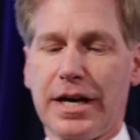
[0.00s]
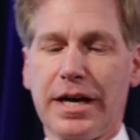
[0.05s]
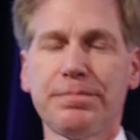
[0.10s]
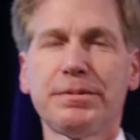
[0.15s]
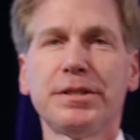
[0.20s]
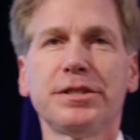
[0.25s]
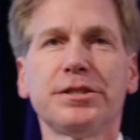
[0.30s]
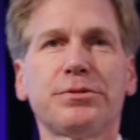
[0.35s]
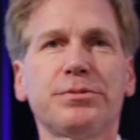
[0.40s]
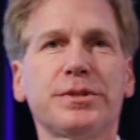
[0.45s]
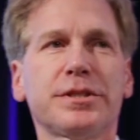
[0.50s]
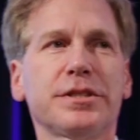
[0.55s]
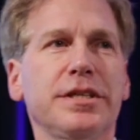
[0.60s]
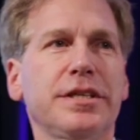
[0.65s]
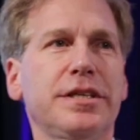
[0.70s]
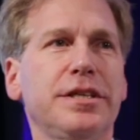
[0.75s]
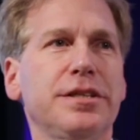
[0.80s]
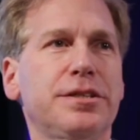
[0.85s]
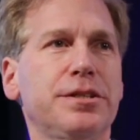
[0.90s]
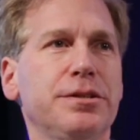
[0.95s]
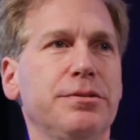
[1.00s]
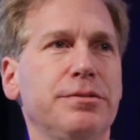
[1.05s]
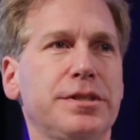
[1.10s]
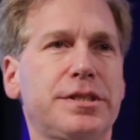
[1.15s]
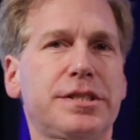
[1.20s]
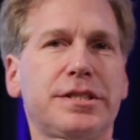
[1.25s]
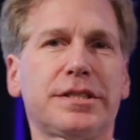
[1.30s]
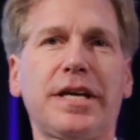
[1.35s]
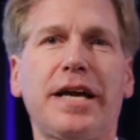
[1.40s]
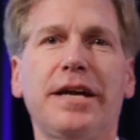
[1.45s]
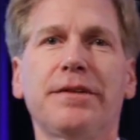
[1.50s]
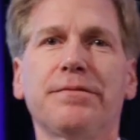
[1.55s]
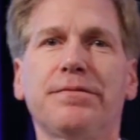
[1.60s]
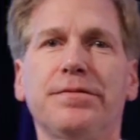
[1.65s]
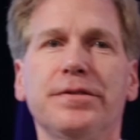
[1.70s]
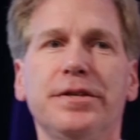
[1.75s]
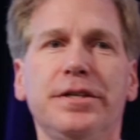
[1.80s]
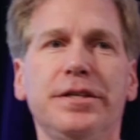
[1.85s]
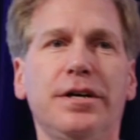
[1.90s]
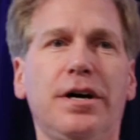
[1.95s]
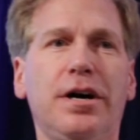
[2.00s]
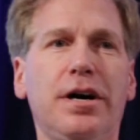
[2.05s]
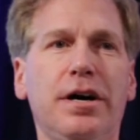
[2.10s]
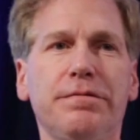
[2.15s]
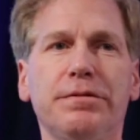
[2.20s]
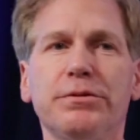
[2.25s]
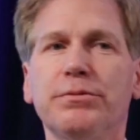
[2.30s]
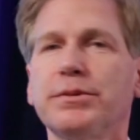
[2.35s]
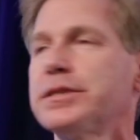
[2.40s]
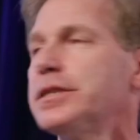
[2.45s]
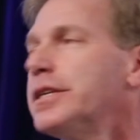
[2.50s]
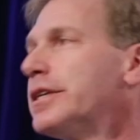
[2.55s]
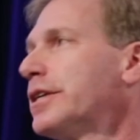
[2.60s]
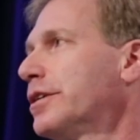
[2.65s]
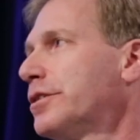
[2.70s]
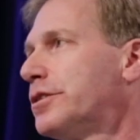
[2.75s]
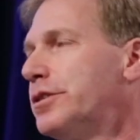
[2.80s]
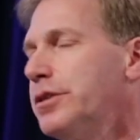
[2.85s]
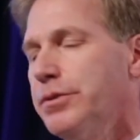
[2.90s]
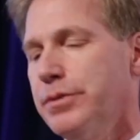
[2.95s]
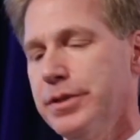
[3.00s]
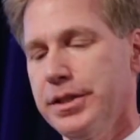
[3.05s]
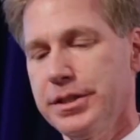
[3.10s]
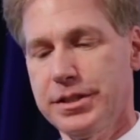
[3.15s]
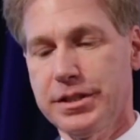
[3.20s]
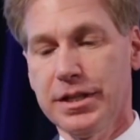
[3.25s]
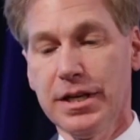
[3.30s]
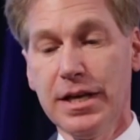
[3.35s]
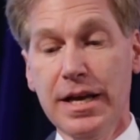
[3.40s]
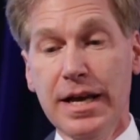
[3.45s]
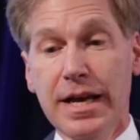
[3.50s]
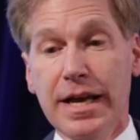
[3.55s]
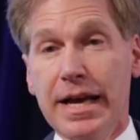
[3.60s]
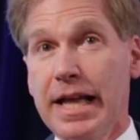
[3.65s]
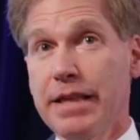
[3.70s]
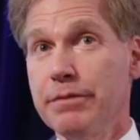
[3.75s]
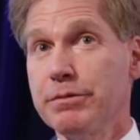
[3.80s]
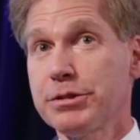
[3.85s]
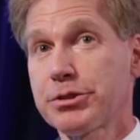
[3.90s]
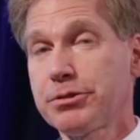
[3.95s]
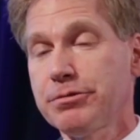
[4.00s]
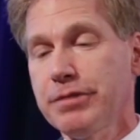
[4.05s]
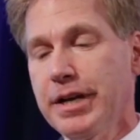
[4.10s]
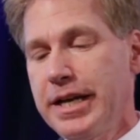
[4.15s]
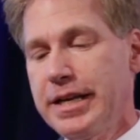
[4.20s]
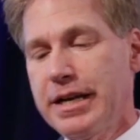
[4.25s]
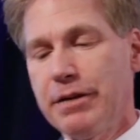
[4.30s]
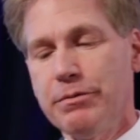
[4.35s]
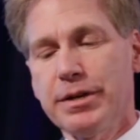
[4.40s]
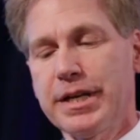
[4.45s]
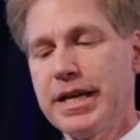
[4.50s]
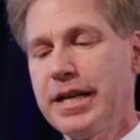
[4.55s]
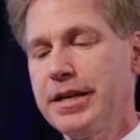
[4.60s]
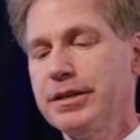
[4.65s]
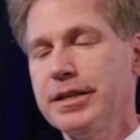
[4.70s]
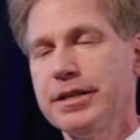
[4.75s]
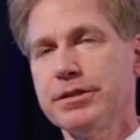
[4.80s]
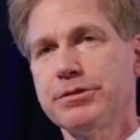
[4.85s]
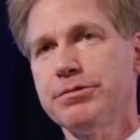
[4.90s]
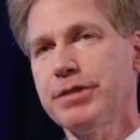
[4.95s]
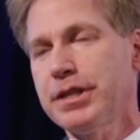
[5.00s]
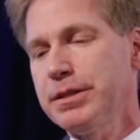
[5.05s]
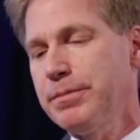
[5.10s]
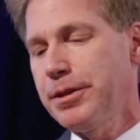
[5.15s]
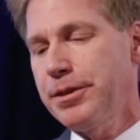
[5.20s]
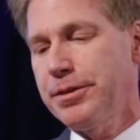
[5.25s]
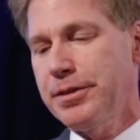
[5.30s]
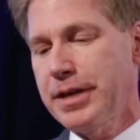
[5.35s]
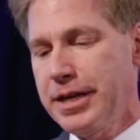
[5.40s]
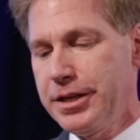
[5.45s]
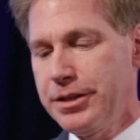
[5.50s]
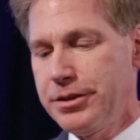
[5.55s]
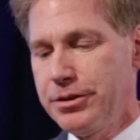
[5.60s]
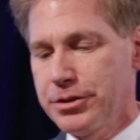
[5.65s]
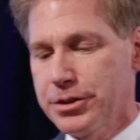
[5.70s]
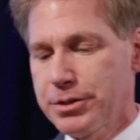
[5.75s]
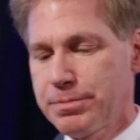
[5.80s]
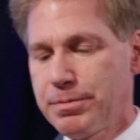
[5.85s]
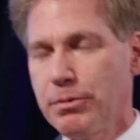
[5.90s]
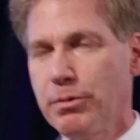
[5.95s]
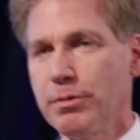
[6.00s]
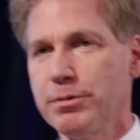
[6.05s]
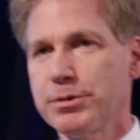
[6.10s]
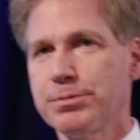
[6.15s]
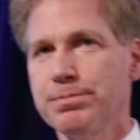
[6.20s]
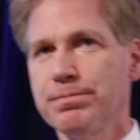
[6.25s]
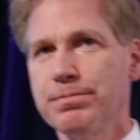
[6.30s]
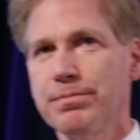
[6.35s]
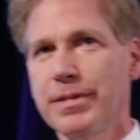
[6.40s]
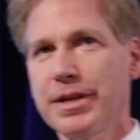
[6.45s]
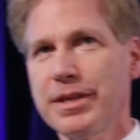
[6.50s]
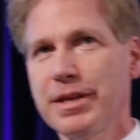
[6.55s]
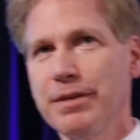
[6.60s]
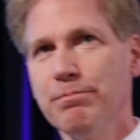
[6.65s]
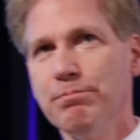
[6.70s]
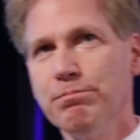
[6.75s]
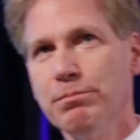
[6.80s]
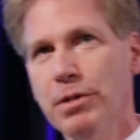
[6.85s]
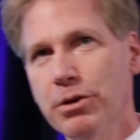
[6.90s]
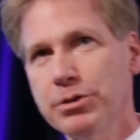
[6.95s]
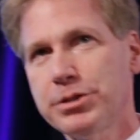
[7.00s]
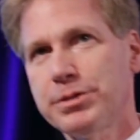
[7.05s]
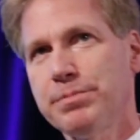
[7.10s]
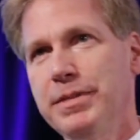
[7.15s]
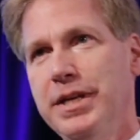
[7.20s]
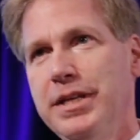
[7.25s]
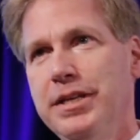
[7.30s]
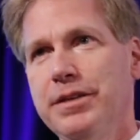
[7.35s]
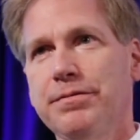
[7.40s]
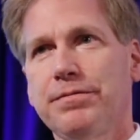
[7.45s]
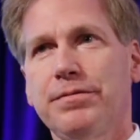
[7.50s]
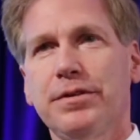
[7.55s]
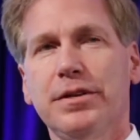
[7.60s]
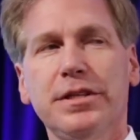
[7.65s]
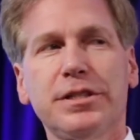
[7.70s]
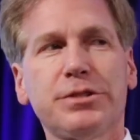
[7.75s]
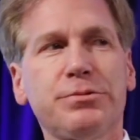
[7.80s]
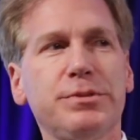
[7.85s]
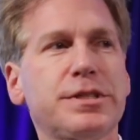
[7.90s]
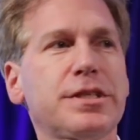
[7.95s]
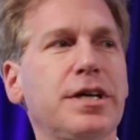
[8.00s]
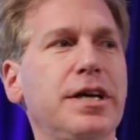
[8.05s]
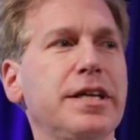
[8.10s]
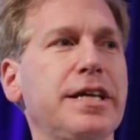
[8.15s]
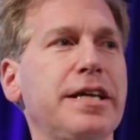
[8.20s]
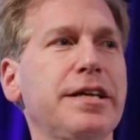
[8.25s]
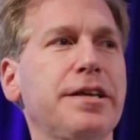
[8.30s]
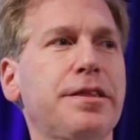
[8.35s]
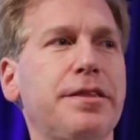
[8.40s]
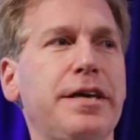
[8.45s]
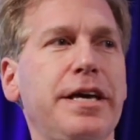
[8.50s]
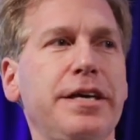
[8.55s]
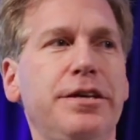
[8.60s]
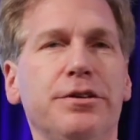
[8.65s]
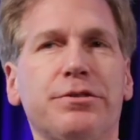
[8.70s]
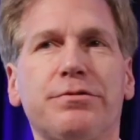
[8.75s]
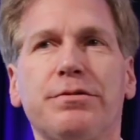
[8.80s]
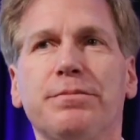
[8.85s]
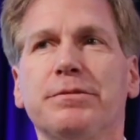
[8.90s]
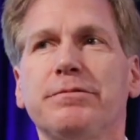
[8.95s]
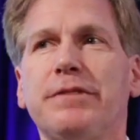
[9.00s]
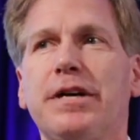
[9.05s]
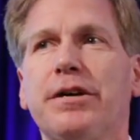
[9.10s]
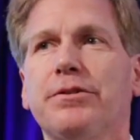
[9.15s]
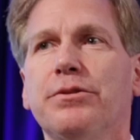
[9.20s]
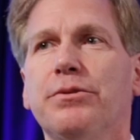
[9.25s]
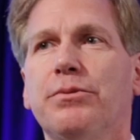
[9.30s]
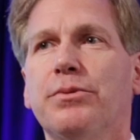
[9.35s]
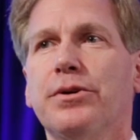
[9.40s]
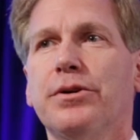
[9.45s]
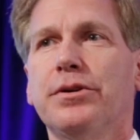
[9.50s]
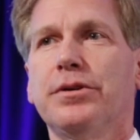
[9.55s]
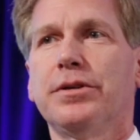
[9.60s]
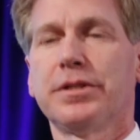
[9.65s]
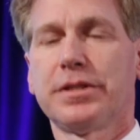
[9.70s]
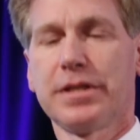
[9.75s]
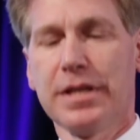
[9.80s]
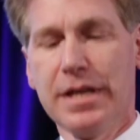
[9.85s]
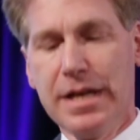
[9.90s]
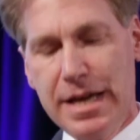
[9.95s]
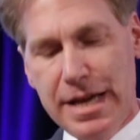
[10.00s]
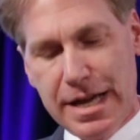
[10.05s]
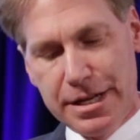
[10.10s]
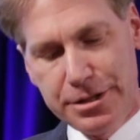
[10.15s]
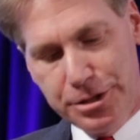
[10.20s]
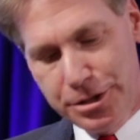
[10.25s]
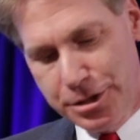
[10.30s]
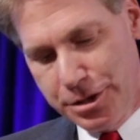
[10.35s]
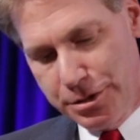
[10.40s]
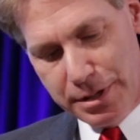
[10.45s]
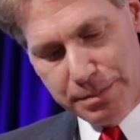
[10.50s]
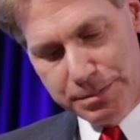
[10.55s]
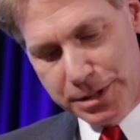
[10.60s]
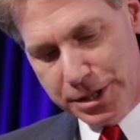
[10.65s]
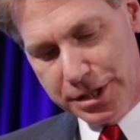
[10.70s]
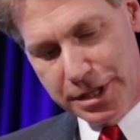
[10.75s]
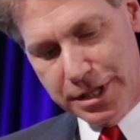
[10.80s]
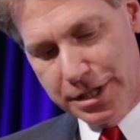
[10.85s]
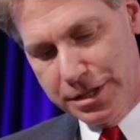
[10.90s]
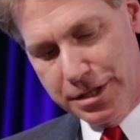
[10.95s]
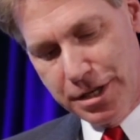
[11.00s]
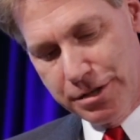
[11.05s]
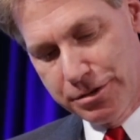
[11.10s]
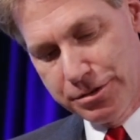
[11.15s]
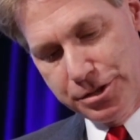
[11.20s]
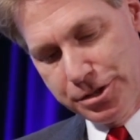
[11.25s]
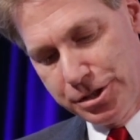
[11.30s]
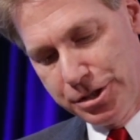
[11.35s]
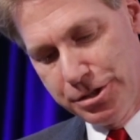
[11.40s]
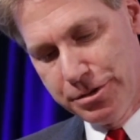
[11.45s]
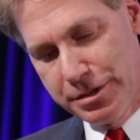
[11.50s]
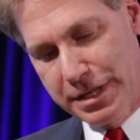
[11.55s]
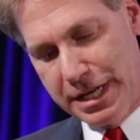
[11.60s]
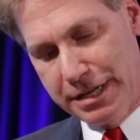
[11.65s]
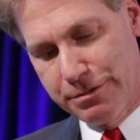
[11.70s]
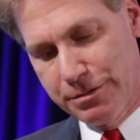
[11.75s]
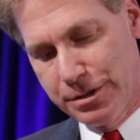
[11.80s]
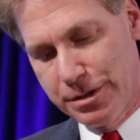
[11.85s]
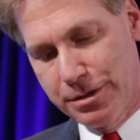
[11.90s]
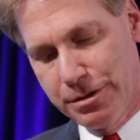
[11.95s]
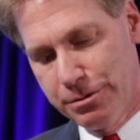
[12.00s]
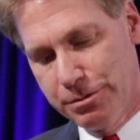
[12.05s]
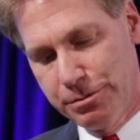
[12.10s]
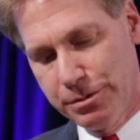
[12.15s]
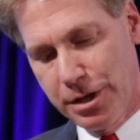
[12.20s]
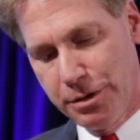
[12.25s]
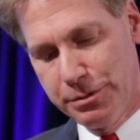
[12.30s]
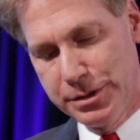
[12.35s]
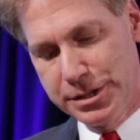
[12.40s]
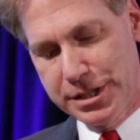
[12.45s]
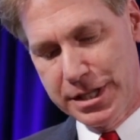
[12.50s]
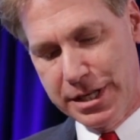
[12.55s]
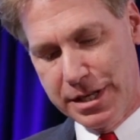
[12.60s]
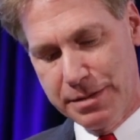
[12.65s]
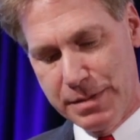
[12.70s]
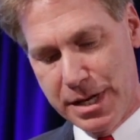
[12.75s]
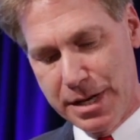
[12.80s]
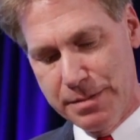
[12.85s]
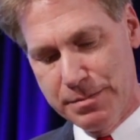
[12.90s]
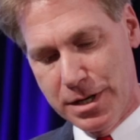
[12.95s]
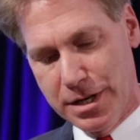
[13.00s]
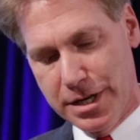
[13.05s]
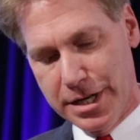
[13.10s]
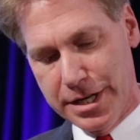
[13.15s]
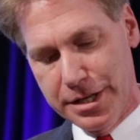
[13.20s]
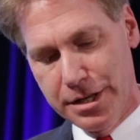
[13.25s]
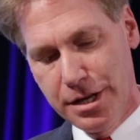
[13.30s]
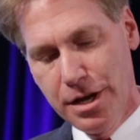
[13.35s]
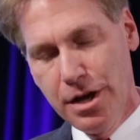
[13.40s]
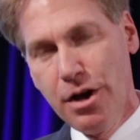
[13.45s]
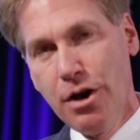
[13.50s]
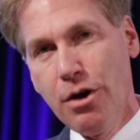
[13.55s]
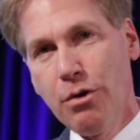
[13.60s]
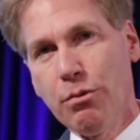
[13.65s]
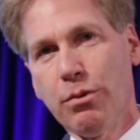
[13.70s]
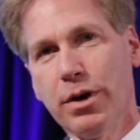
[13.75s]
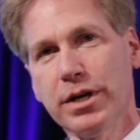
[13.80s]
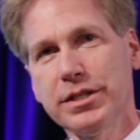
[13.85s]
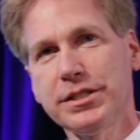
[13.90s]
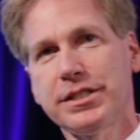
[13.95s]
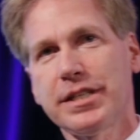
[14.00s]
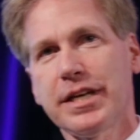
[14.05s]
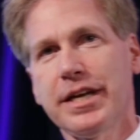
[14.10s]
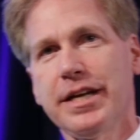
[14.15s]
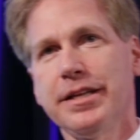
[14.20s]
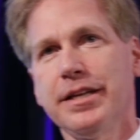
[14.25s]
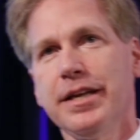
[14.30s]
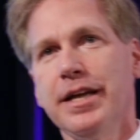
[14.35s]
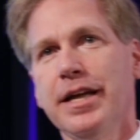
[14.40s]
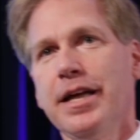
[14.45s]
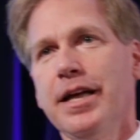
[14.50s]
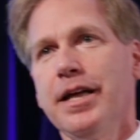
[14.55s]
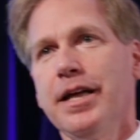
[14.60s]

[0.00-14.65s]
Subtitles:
Hopkins was linking to us, Stanford, Harvard was linking to us, and it was great, and we're getting incredible thank yous. But what was, I think, most meaningful is we started getting thank yous from around the world. And two, I'm just going to note two that will always stick in my mind. One said,